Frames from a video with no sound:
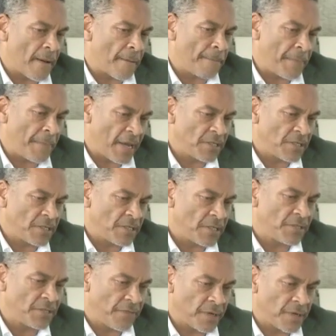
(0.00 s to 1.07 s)
pension
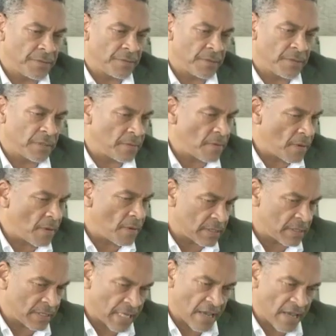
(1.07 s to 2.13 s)
fund
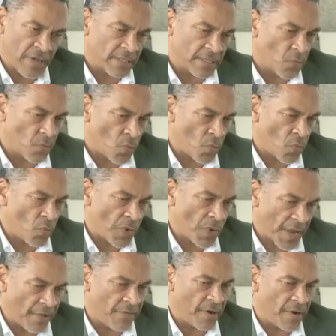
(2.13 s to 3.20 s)
savings,
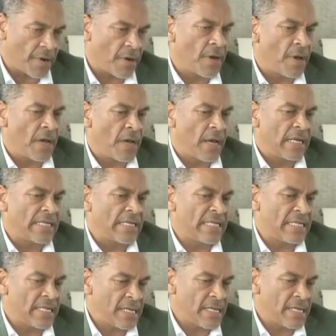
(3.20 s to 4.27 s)
whatever,
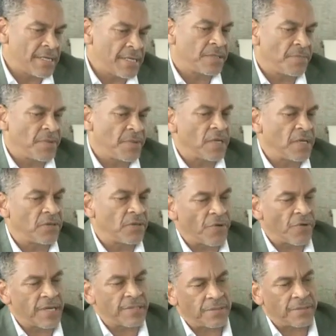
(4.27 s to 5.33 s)
needs to be
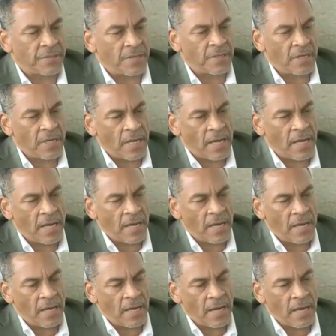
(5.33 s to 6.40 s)
addressed
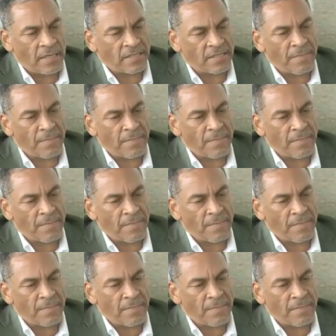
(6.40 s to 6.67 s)
as a